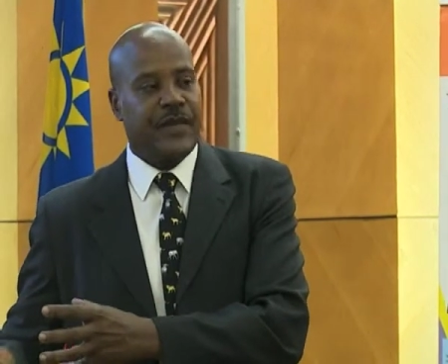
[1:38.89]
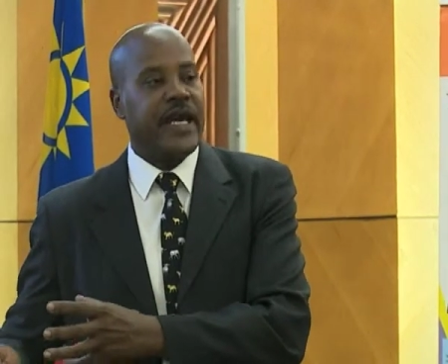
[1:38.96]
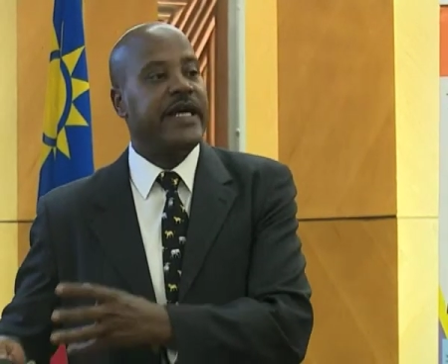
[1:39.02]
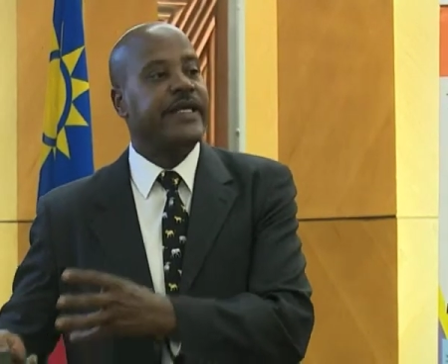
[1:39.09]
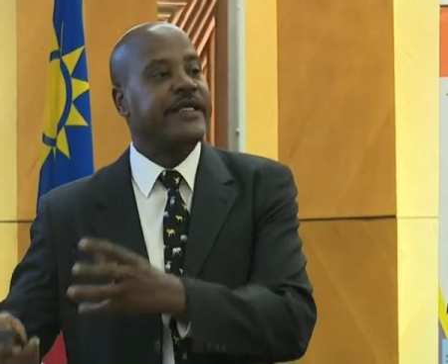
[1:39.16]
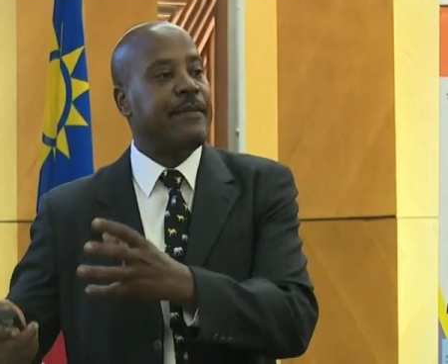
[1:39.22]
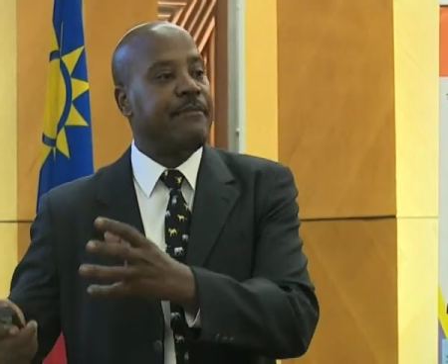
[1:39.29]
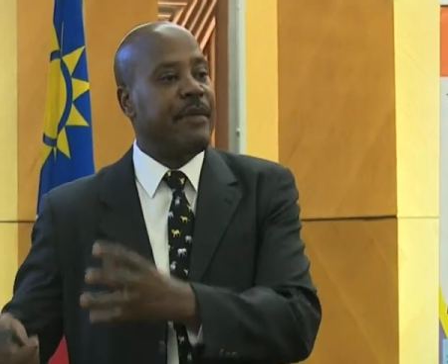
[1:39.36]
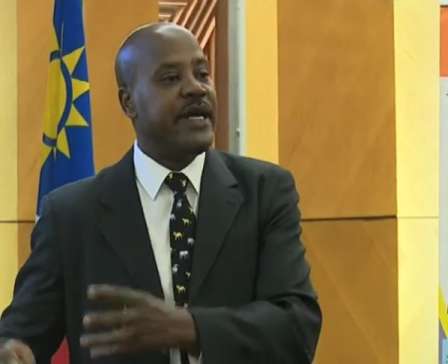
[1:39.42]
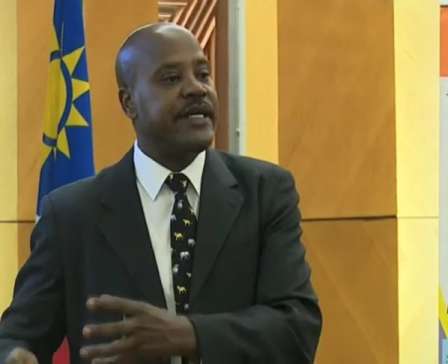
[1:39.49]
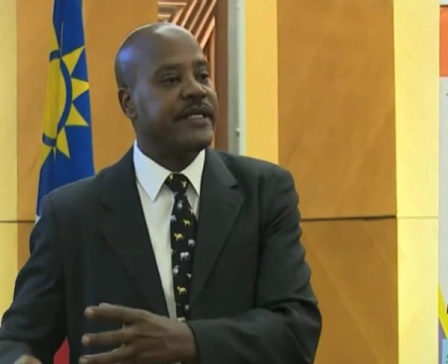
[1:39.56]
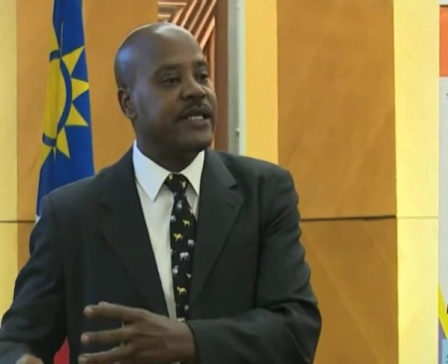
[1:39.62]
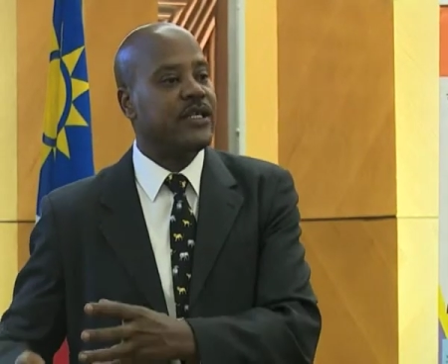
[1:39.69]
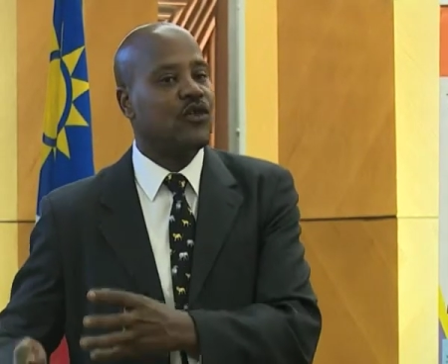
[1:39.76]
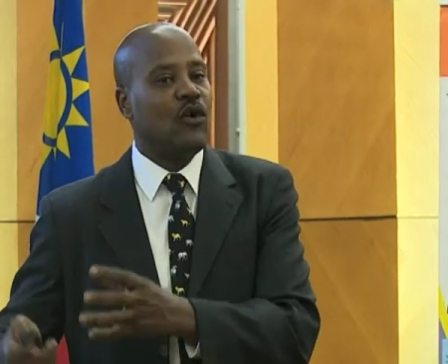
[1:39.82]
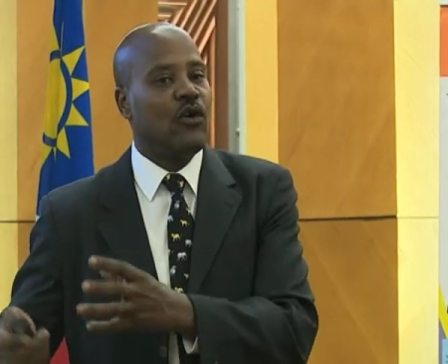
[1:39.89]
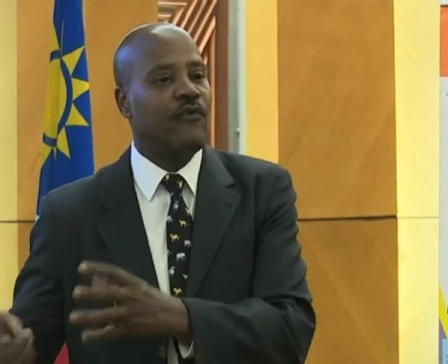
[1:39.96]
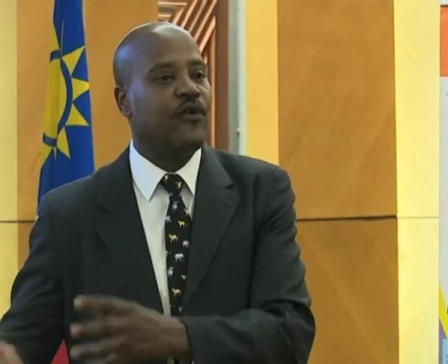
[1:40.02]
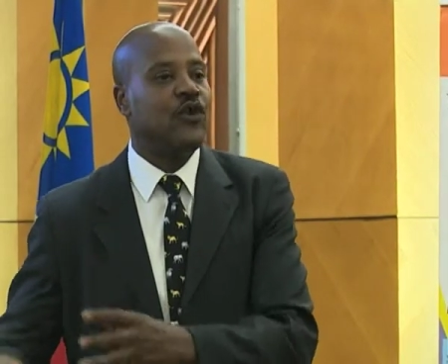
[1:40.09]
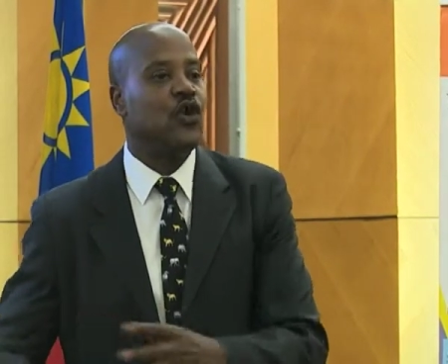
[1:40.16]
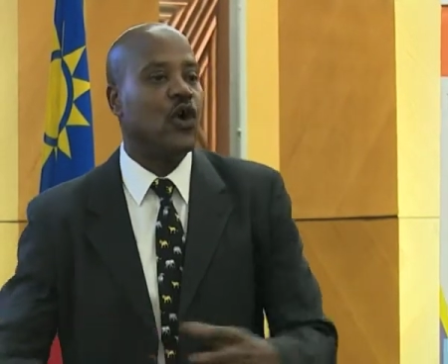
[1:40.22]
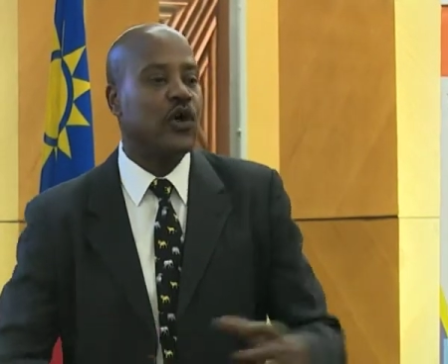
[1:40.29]
as the basis of
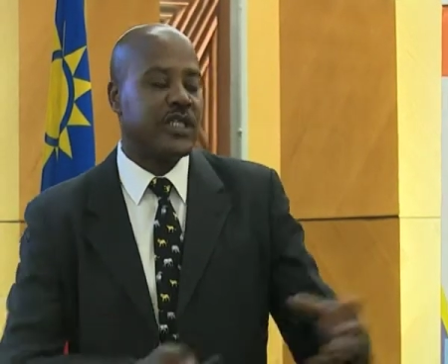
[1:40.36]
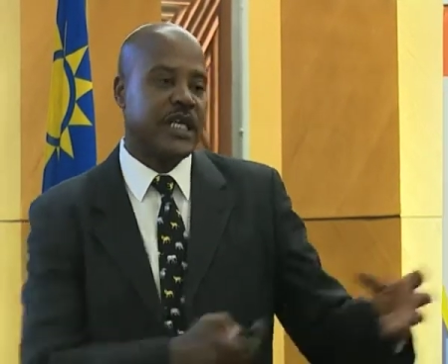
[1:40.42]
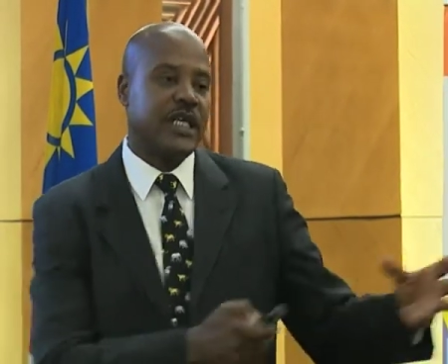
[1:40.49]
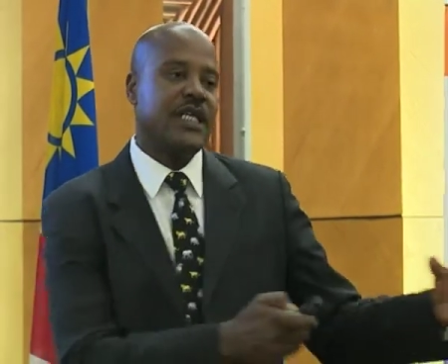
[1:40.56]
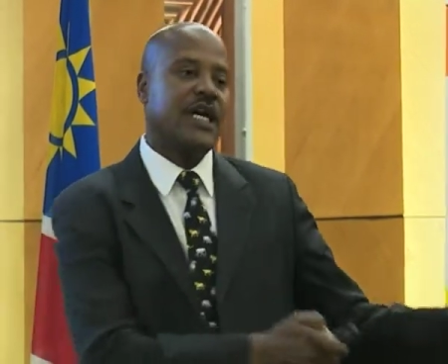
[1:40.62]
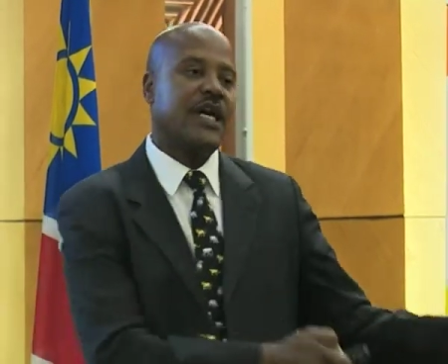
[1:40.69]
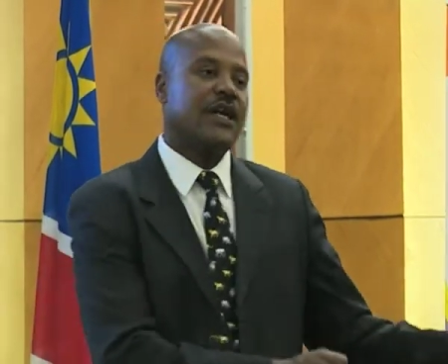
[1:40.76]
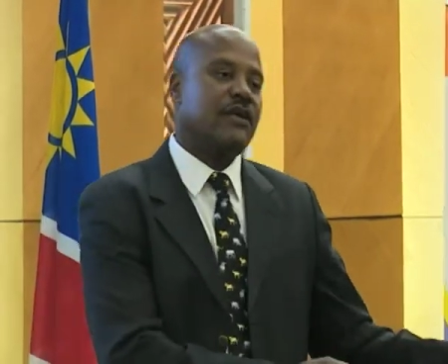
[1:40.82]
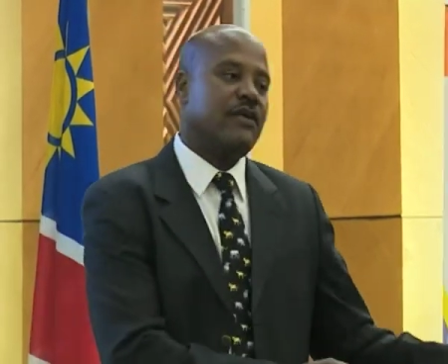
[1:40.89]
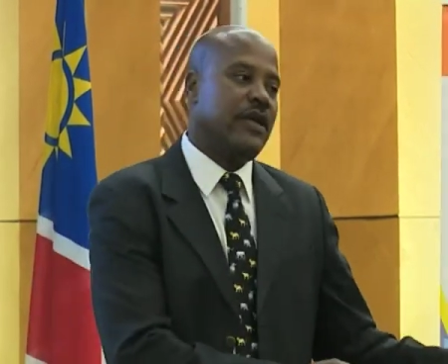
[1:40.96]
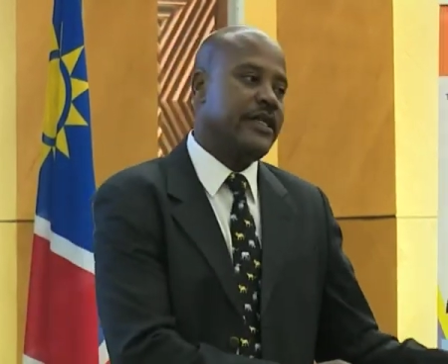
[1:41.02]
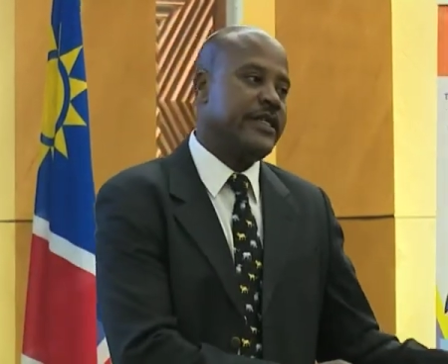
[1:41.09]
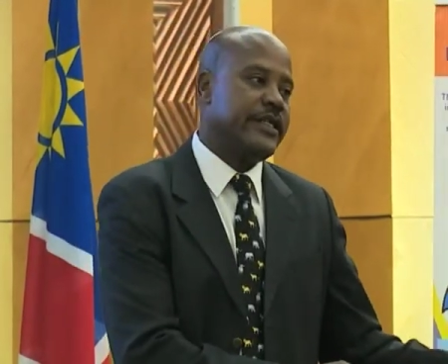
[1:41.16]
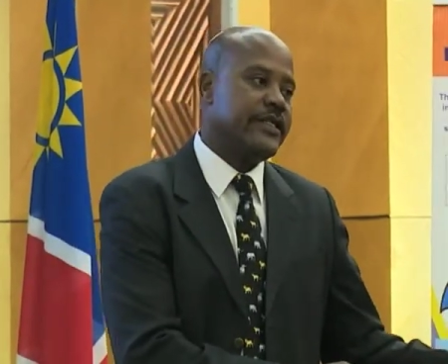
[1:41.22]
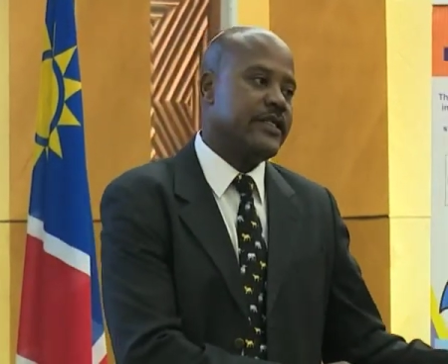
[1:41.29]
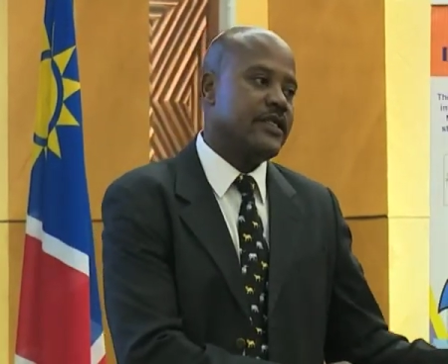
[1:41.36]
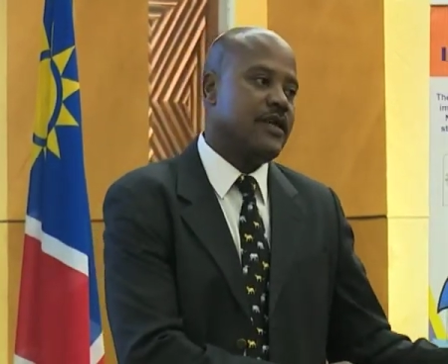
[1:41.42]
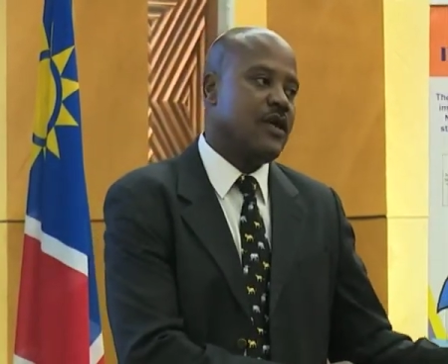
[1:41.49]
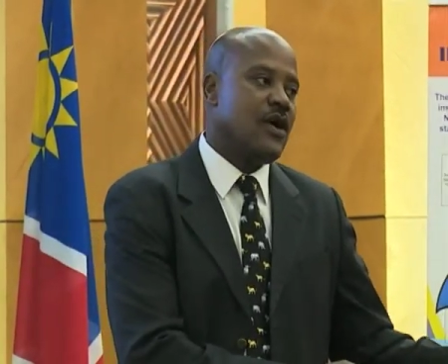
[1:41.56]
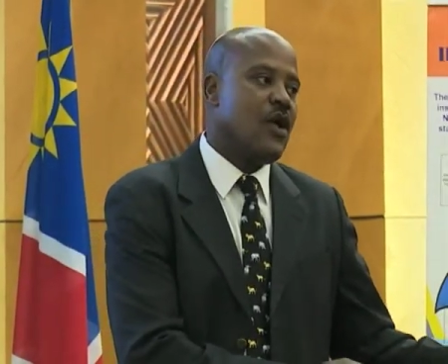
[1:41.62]
your technical regulations,